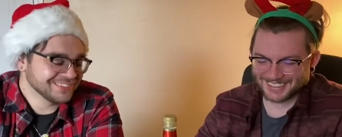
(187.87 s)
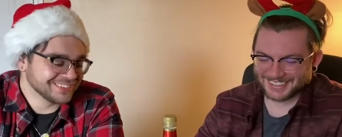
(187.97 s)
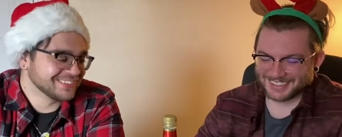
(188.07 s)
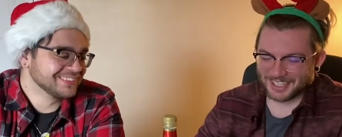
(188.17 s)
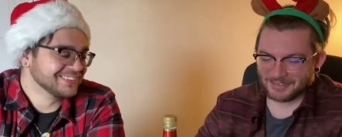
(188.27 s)

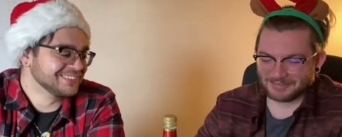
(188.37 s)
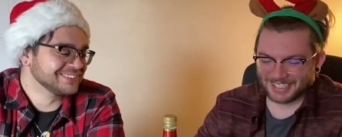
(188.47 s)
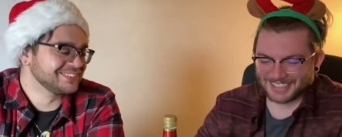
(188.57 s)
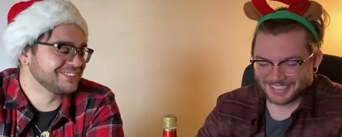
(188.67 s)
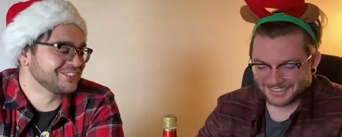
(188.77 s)
Speaker 1: So much
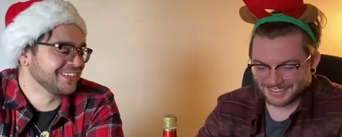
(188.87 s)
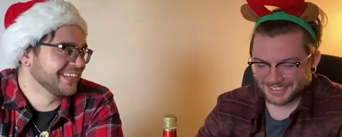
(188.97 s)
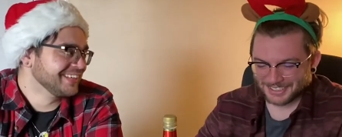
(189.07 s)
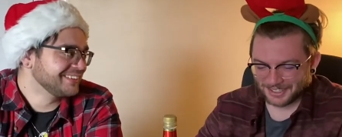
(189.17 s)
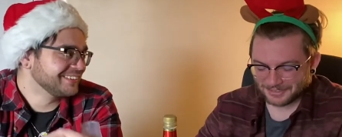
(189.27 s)
stringing
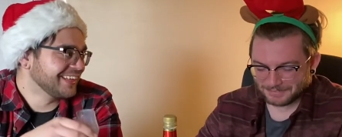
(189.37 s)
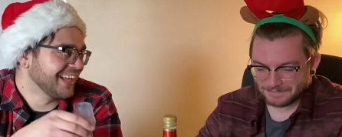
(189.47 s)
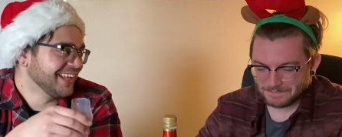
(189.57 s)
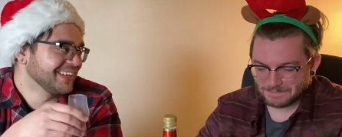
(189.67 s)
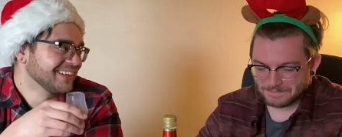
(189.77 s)
so,
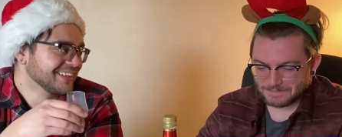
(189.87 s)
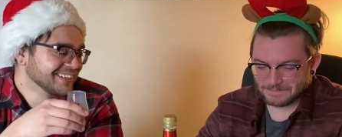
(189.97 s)
that.